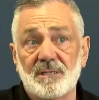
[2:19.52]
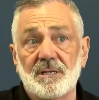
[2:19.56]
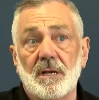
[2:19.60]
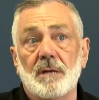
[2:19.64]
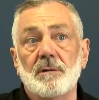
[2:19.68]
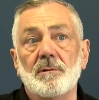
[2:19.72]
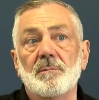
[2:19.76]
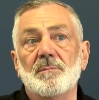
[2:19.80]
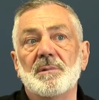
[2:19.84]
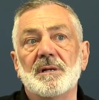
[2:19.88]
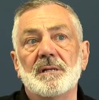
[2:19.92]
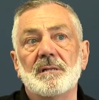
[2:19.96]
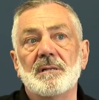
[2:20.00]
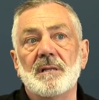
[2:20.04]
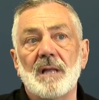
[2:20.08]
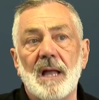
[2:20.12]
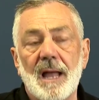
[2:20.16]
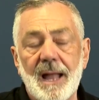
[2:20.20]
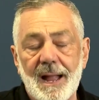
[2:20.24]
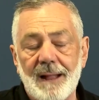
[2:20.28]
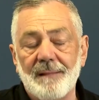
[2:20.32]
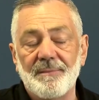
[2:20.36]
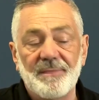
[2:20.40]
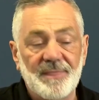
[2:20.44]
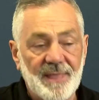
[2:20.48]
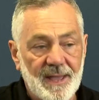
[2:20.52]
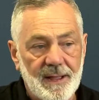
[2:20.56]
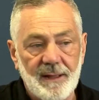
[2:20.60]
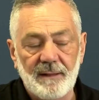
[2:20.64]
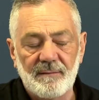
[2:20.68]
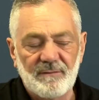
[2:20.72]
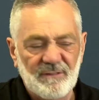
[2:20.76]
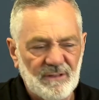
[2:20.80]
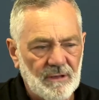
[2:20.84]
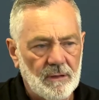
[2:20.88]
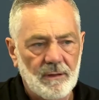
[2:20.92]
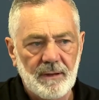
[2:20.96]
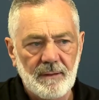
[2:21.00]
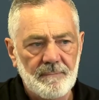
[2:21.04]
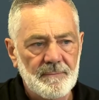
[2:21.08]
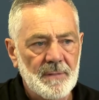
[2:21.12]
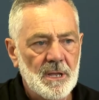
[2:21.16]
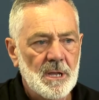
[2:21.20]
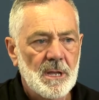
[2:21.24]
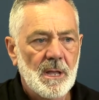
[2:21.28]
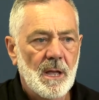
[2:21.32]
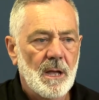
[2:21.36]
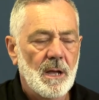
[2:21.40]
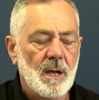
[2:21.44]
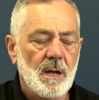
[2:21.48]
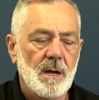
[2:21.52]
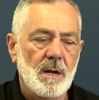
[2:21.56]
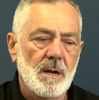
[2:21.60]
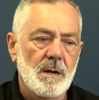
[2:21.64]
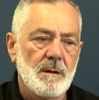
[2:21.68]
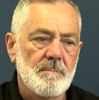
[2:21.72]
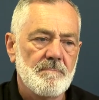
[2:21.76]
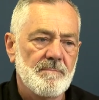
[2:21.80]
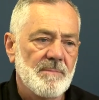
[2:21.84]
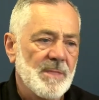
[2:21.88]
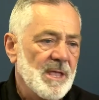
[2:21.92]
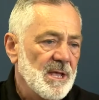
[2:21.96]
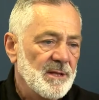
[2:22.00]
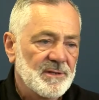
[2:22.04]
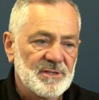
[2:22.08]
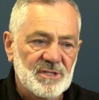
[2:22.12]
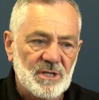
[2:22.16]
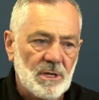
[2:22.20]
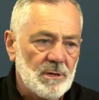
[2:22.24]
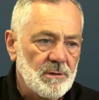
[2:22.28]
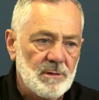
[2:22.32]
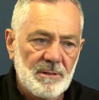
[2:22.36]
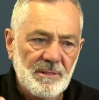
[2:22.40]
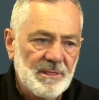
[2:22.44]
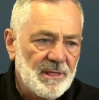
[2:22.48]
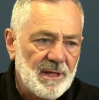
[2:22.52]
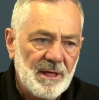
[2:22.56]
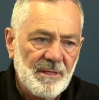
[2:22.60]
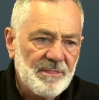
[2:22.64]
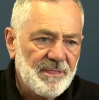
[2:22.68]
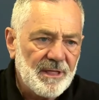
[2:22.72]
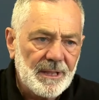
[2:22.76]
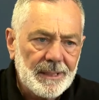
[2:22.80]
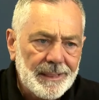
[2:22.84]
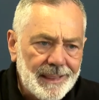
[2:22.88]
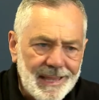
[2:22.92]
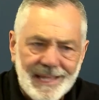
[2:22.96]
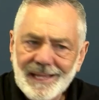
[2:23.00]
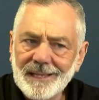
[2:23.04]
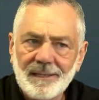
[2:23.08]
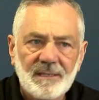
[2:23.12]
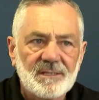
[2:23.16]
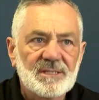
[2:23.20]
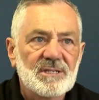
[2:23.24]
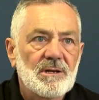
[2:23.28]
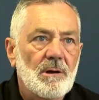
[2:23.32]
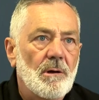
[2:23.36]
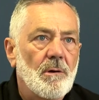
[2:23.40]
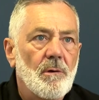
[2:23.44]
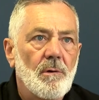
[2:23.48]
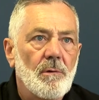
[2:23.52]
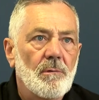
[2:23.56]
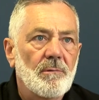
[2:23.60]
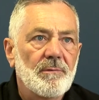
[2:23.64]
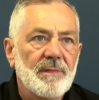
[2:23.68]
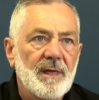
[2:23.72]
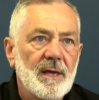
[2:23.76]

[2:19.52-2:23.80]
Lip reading: Tobin at that time. So the links are all